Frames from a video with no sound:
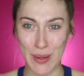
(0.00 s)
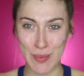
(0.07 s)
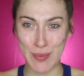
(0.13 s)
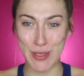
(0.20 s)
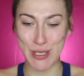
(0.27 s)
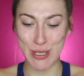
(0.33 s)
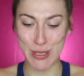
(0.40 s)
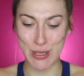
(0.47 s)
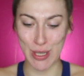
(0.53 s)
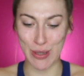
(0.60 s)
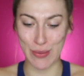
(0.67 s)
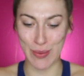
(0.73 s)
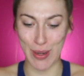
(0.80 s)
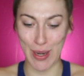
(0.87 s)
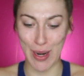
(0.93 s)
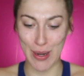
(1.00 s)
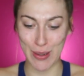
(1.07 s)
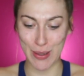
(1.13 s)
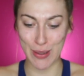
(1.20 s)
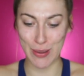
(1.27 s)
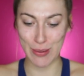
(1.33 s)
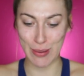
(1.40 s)
Bitches get red out
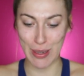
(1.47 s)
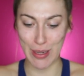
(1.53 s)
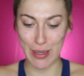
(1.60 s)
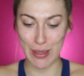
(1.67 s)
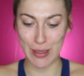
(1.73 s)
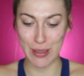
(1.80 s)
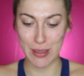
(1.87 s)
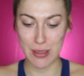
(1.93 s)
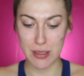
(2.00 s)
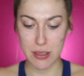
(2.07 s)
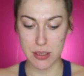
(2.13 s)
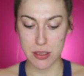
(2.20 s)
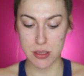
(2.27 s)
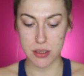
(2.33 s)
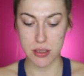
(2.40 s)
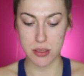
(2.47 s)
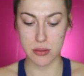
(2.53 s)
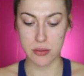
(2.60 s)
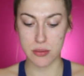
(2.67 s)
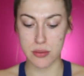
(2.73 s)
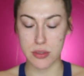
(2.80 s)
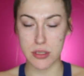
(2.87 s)
here, okay?
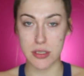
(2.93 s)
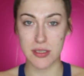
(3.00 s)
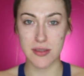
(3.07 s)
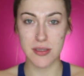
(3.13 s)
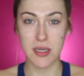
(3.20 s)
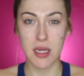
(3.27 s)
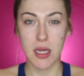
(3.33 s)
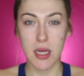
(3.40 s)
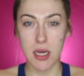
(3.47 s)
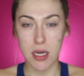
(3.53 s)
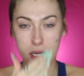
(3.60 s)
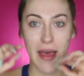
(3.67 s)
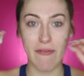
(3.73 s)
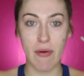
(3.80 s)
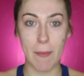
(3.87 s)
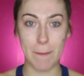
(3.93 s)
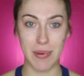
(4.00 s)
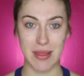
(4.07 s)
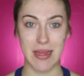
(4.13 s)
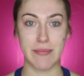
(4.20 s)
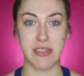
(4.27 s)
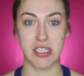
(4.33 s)
So, yeah. I have
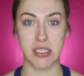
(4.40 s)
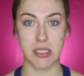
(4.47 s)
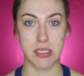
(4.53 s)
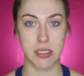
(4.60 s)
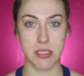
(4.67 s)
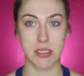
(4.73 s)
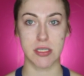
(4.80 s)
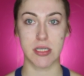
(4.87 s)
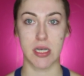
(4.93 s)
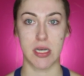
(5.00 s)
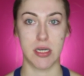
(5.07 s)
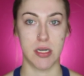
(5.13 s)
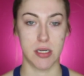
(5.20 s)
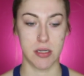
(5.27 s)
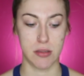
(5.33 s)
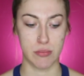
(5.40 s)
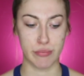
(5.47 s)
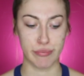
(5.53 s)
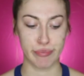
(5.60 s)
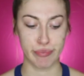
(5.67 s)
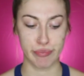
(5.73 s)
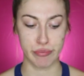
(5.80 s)
blemishes.
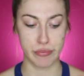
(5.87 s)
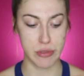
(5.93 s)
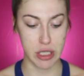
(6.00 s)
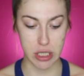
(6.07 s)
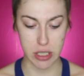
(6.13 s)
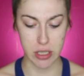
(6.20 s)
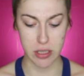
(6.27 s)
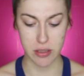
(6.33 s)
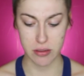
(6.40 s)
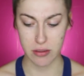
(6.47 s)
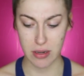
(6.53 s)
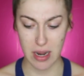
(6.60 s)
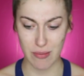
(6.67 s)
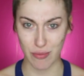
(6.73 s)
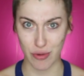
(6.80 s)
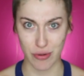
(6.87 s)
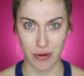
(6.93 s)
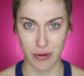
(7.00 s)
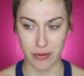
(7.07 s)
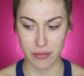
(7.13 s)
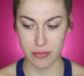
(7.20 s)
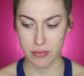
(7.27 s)
Duh, I'm
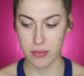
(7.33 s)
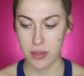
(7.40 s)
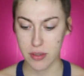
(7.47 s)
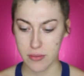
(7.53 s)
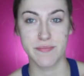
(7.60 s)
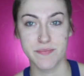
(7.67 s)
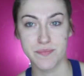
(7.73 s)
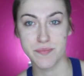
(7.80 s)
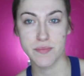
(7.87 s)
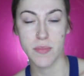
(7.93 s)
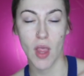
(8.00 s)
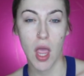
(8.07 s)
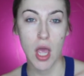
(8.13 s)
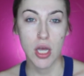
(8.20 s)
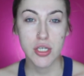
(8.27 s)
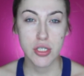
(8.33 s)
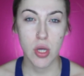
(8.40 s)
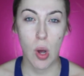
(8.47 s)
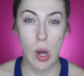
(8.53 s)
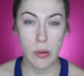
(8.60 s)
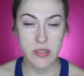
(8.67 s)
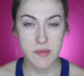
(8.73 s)
grown. So
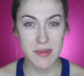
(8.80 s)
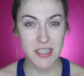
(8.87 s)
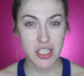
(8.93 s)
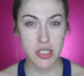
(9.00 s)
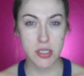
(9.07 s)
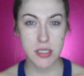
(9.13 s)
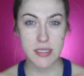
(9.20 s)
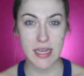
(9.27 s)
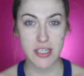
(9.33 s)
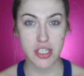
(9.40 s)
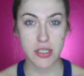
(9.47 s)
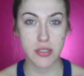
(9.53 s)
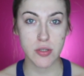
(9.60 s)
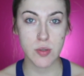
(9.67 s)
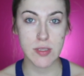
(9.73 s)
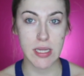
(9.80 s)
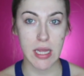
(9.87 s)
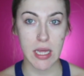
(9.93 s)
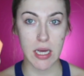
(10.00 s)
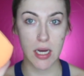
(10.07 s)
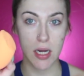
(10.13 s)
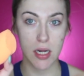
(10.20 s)
always make sure that you're
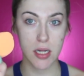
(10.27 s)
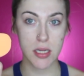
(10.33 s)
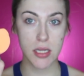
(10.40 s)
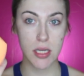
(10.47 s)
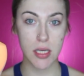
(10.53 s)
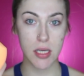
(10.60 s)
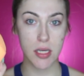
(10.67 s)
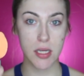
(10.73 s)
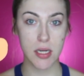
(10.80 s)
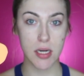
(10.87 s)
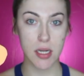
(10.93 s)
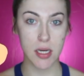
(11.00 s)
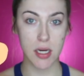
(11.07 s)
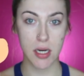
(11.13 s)
using a clean